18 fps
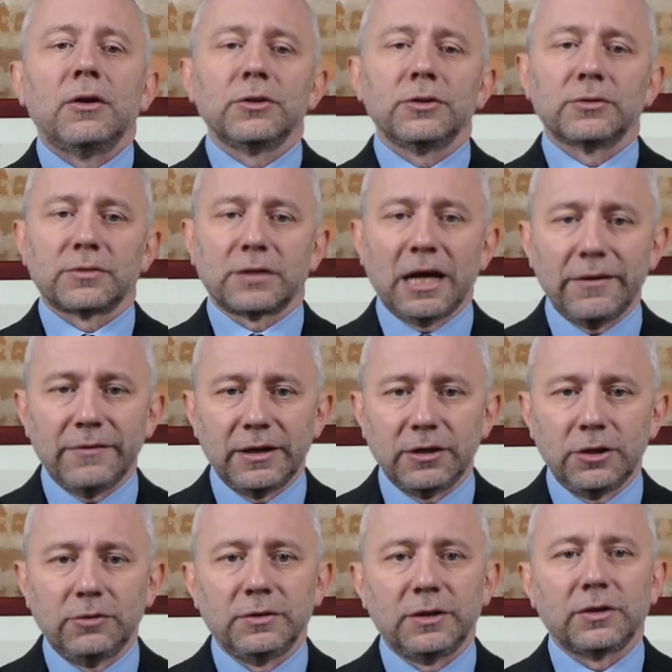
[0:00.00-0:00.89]
your
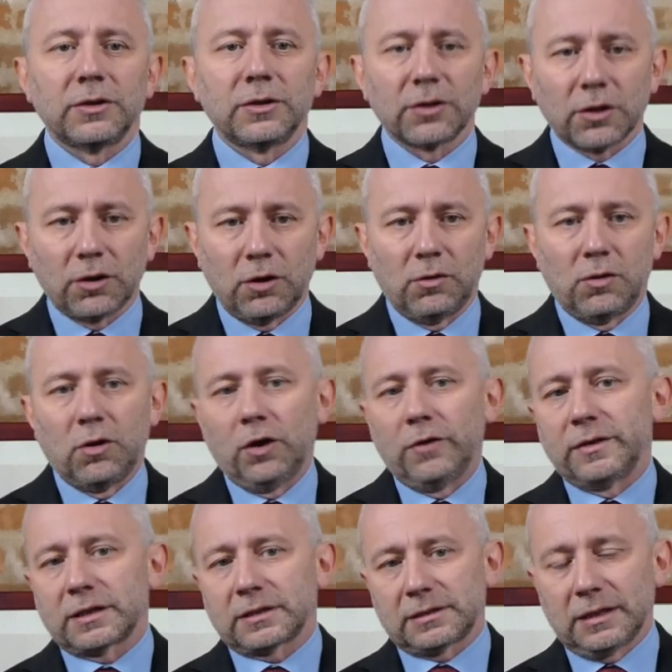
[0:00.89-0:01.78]
revenue will grow
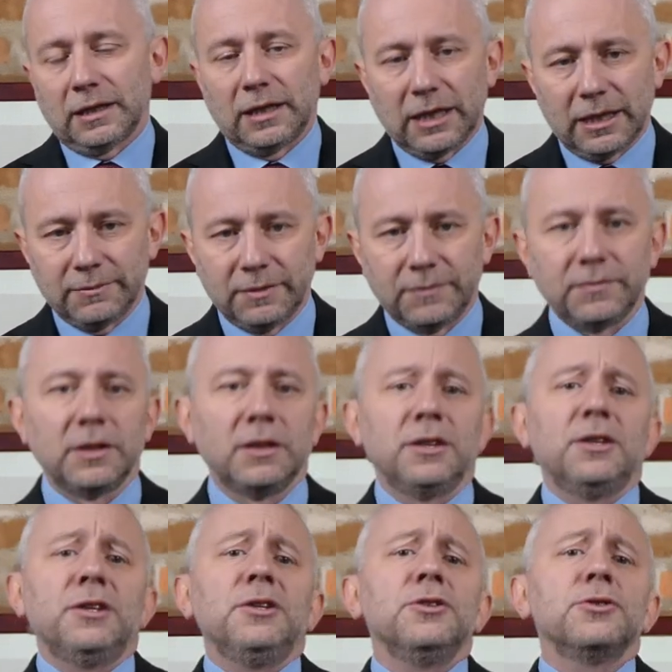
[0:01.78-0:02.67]
over time.
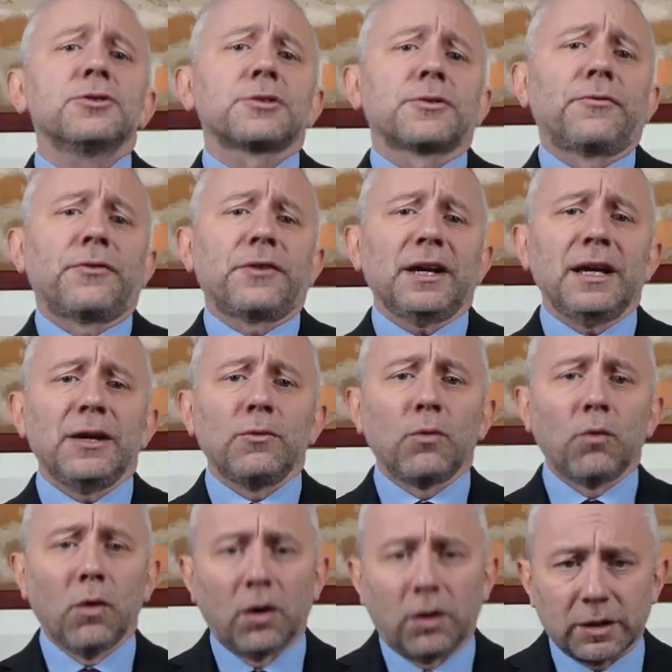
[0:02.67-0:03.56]
Use
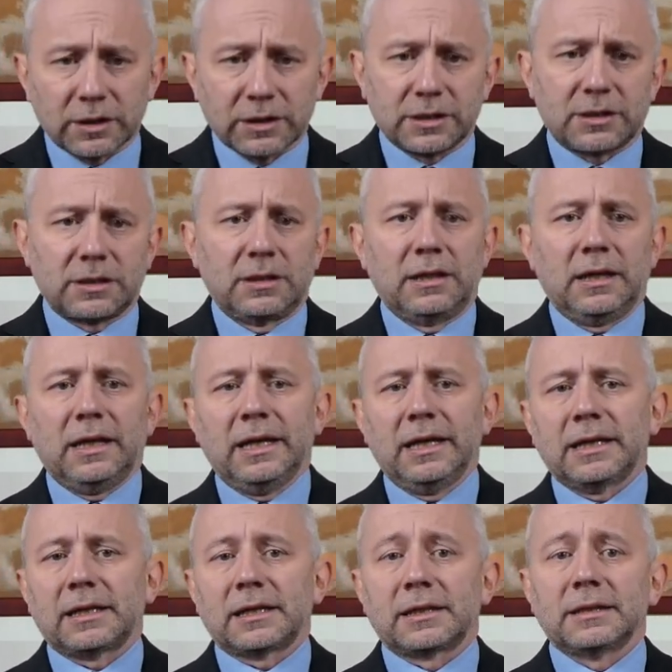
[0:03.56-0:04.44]
frameworks
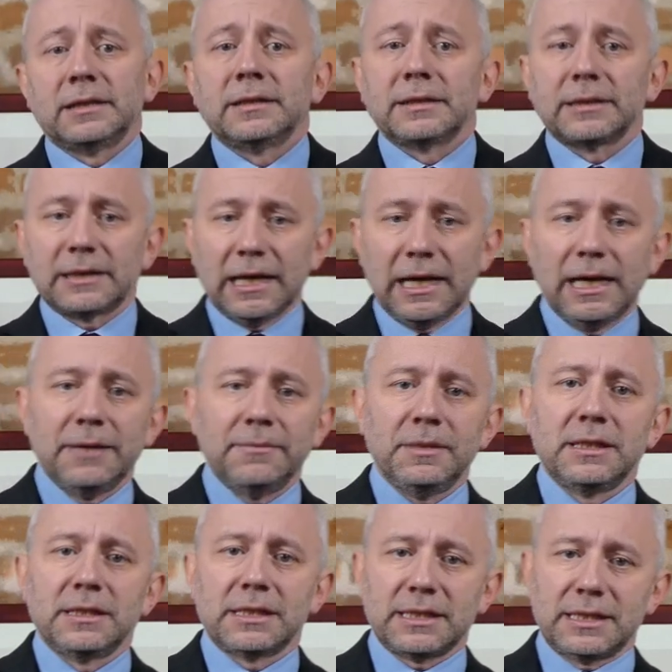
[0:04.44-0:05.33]
like
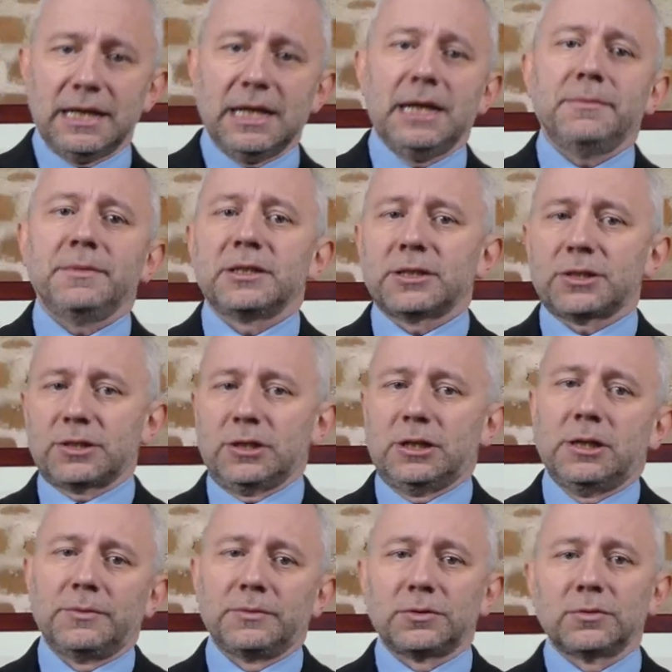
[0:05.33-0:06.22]
TAM, SAM, and
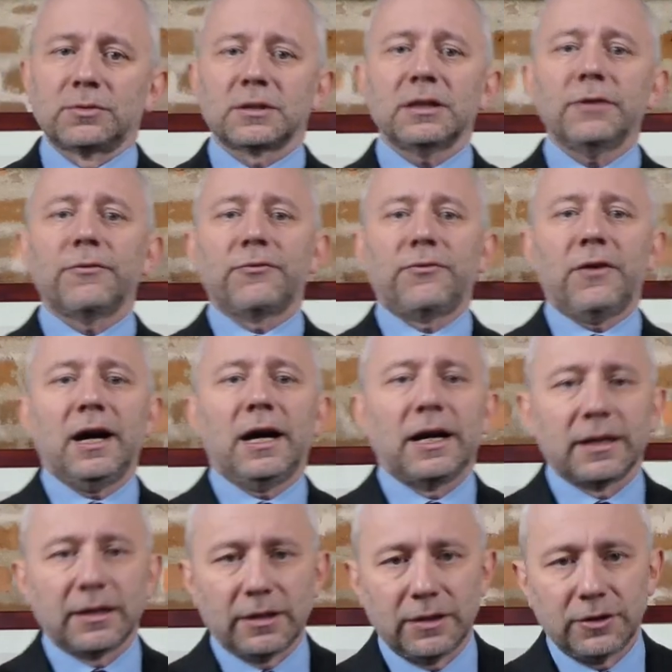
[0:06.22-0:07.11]
SOM to
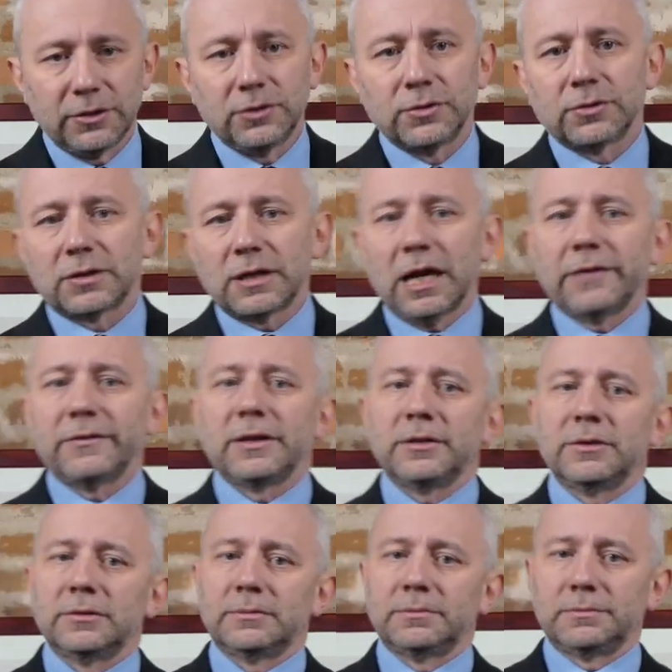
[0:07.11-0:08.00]
refine your
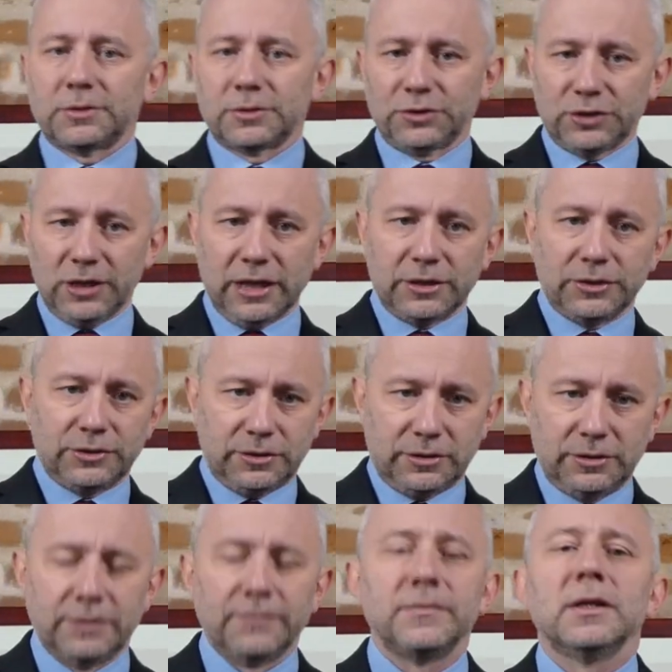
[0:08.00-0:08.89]
revenue projection.